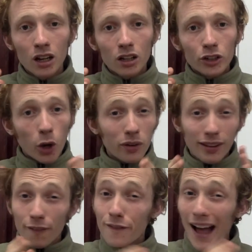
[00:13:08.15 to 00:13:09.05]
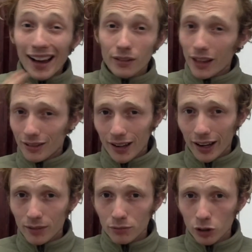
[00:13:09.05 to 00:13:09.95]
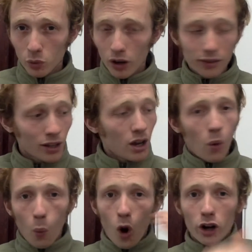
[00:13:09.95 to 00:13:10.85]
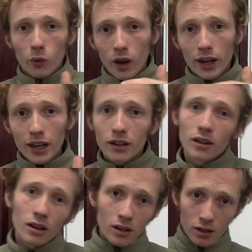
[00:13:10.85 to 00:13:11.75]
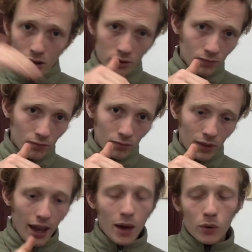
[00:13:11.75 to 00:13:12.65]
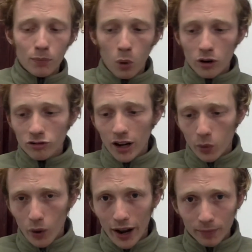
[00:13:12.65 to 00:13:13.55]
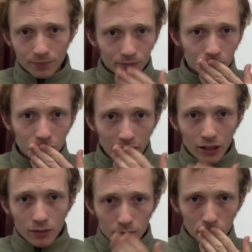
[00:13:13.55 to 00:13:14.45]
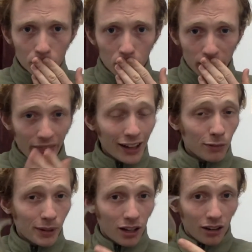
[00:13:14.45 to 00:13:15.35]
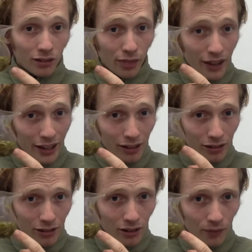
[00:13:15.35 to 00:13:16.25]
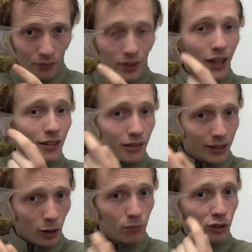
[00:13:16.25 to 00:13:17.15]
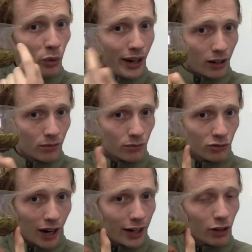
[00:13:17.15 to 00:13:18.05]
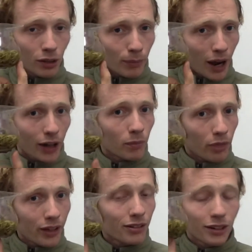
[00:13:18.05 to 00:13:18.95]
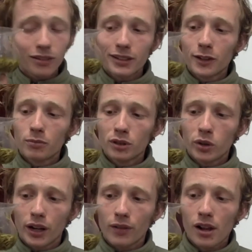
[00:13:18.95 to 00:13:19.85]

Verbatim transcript: Notice how fast that second brew was. Water went in, and we poured right away. That's because this is still brewing right here at the bottom, this is still brewing.